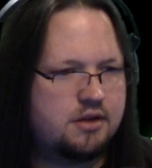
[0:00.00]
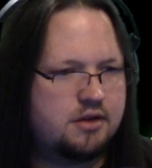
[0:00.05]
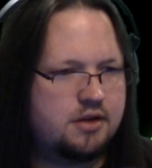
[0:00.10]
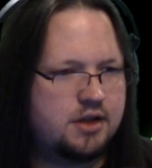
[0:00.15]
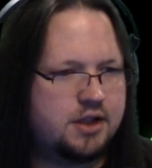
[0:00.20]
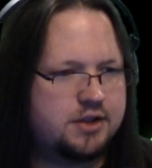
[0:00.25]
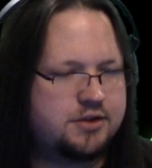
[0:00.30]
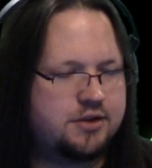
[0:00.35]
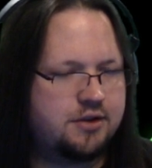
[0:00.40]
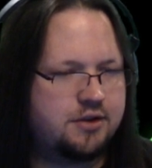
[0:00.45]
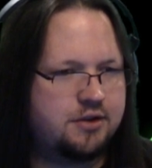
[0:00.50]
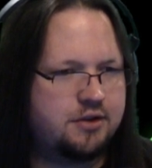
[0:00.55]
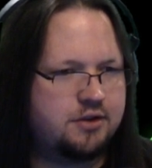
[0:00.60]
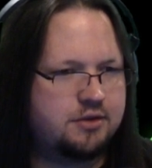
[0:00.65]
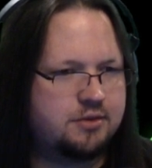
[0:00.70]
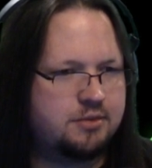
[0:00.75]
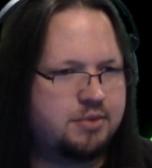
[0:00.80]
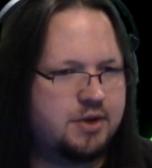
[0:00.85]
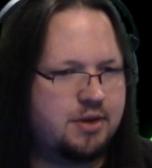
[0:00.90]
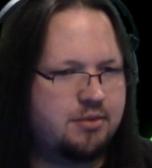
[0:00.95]
Knights of the
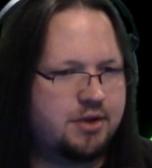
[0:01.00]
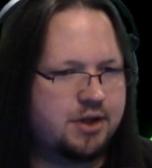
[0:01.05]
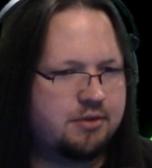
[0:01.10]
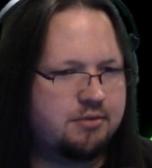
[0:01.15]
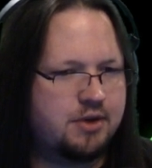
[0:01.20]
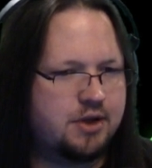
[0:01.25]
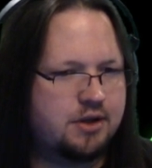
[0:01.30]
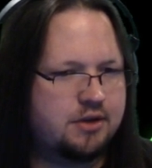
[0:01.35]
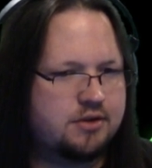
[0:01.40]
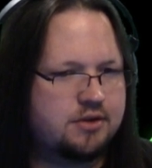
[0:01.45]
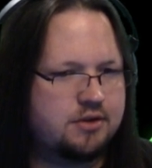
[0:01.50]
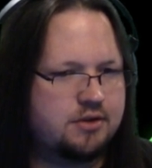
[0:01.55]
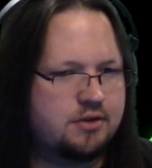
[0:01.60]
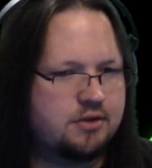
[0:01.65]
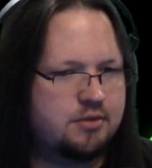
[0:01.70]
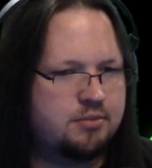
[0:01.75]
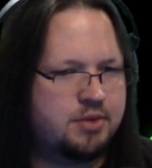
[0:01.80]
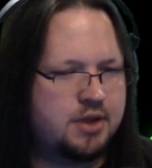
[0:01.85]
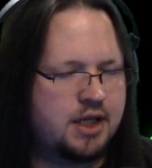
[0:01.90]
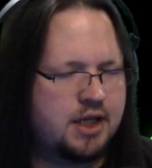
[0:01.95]
Old Republic 1 and
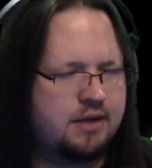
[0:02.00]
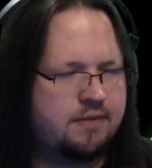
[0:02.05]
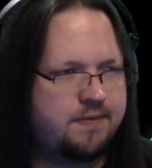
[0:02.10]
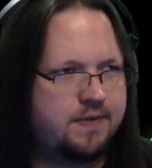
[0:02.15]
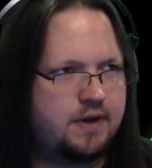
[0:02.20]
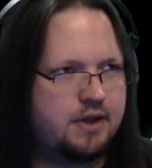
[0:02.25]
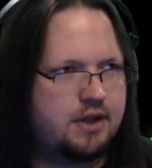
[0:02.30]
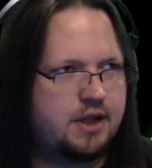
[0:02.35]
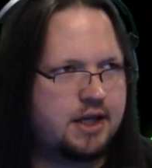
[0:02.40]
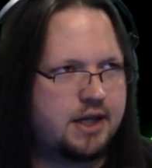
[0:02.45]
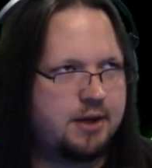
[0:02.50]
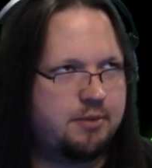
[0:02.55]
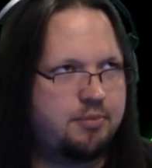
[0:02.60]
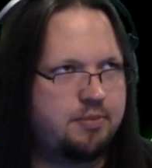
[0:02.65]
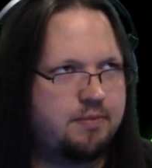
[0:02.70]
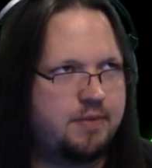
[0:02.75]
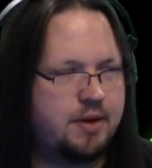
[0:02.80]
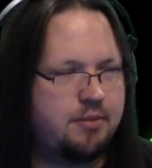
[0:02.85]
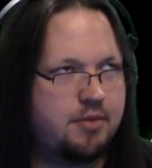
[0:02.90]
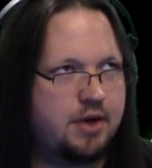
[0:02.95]
2, but I feel like
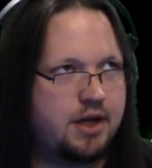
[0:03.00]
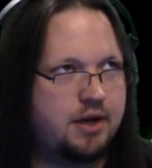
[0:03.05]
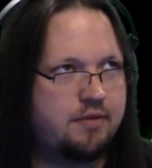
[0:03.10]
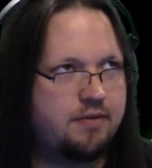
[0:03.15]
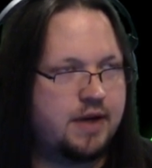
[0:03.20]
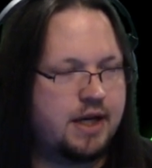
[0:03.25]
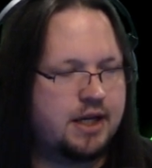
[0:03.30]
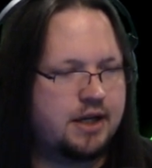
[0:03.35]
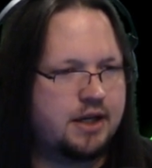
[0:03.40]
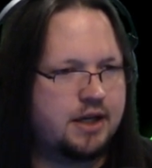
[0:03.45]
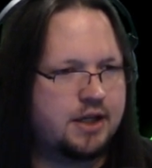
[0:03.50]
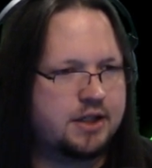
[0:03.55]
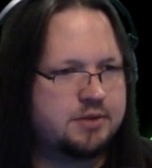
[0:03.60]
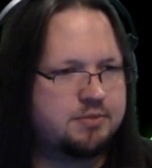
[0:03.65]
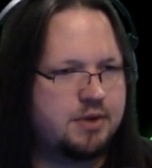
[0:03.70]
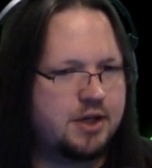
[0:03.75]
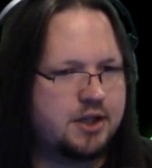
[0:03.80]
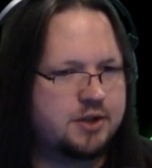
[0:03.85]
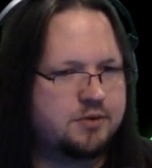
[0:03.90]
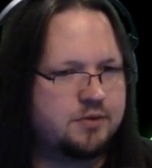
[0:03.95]
I might have had an
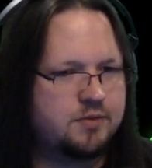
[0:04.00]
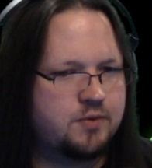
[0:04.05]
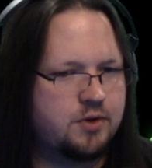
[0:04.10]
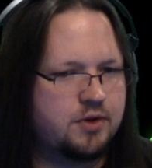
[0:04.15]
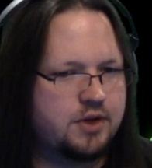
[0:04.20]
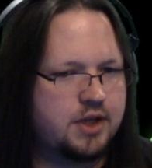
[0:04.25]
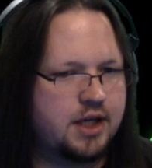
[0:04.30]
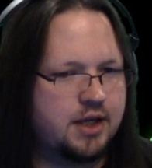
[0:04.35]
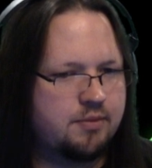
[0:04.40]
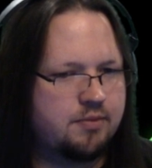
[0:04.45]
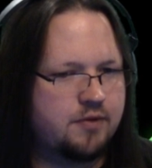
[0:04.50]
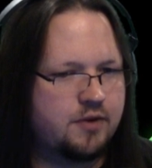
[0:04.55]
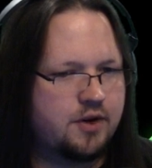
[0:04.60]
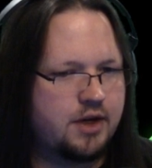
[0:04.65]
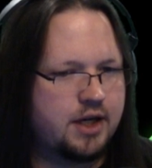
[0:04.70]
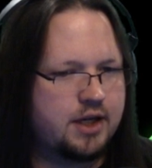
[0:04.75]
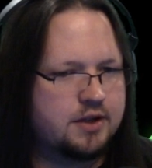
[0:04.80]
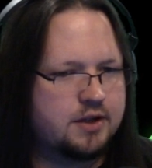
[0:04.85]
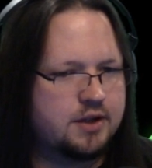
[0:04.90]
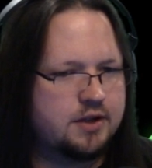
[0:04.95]
Xbox before that for
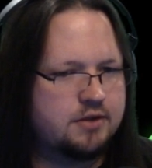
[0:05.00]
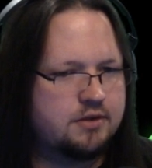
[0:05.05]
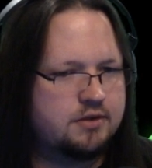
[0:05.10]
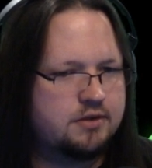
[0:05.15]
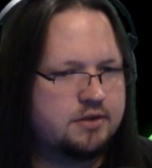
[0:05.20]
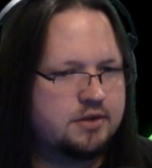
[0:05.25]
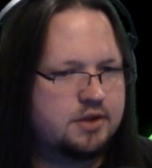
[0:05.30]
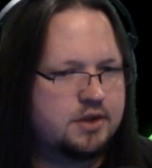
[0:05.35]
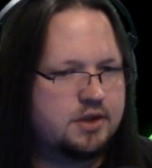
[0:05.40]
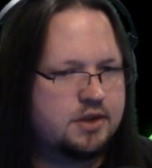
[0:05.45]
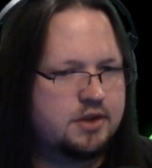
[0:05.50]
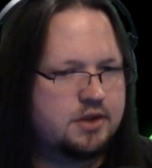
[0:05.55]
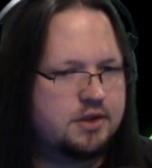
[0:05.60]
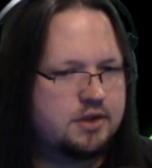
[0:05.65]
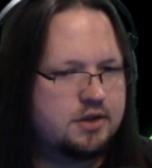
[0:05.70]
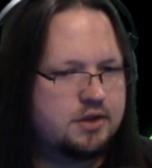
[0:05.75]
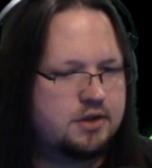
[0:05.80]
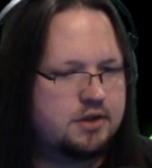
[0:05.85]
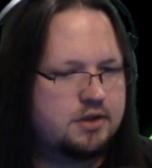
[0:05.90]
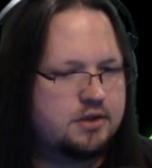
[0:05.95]
Halo.
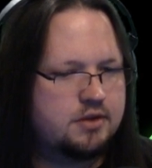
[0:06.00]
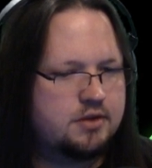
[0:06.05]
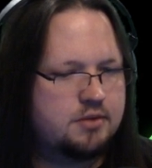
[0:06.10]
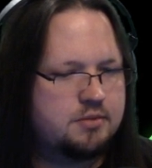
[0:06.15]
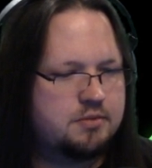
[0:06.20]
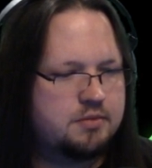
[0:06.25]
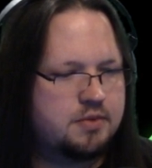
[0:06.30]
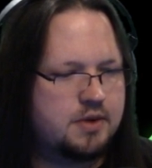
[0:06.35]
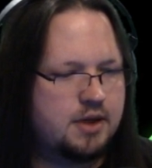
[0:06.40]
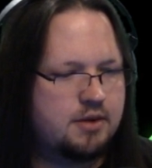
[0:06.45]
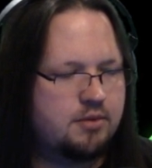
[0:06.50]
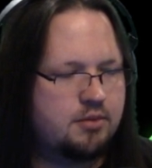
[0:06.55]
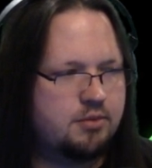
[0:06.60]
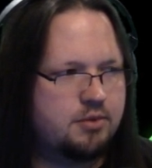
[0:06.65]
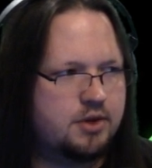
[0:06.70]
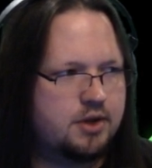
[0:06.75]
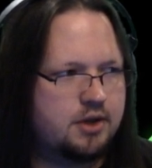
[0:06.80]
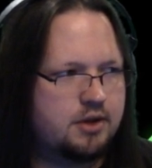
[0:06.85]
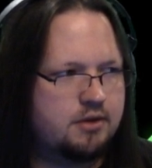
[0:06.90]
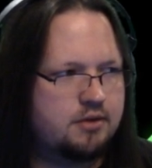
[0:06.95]

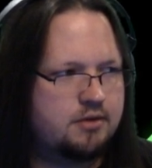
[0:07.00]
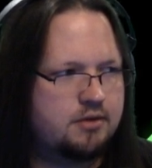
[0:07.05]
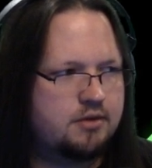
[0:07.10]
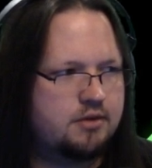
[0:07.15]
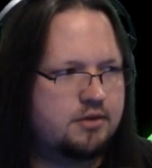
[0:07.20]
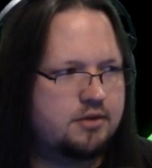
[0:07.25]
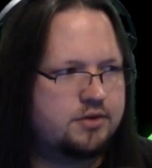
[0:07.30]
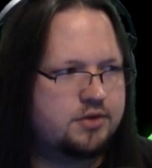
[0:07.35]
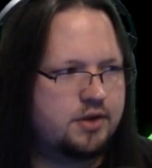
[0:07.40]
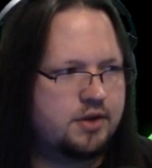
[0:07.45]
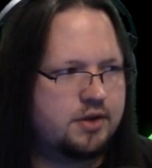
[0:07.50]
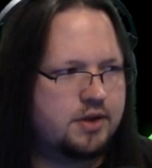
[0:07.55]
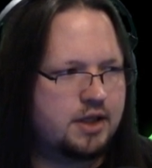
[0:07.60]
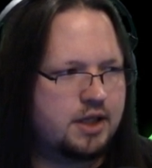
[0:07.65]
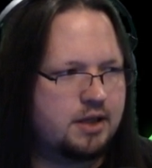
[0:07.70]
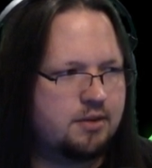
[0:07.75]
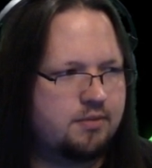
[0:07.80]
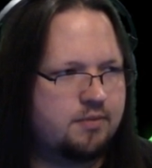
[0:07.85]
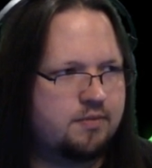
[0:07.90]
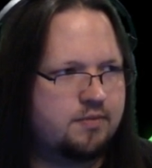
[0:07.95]
Probably. So I
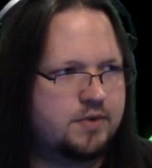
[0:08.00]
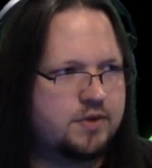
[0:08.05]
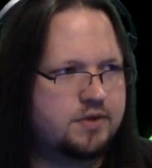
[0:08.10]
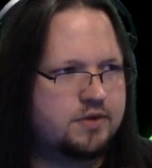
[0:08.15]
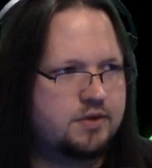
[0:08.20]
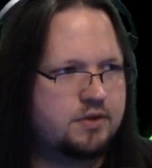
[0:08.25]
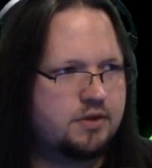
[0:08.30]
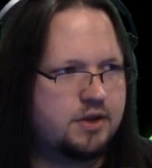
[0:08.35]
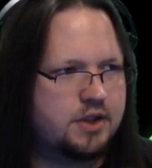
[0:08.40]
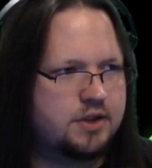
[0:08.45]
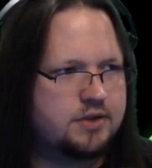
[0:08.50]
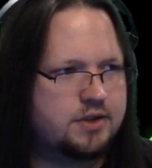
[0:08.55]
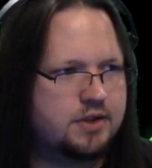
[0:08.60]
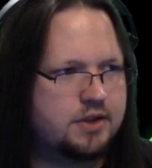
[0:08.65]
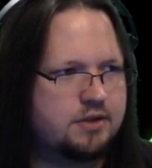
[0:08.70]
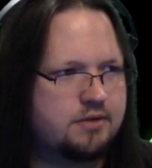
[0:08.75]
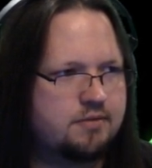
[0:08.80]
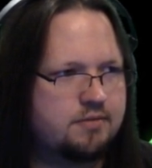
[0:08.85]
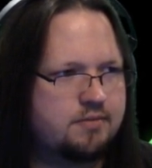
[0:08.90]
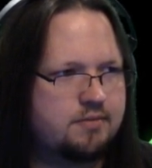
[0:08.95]
think I'm just
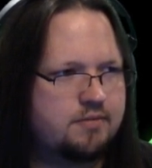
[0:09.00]
crazy.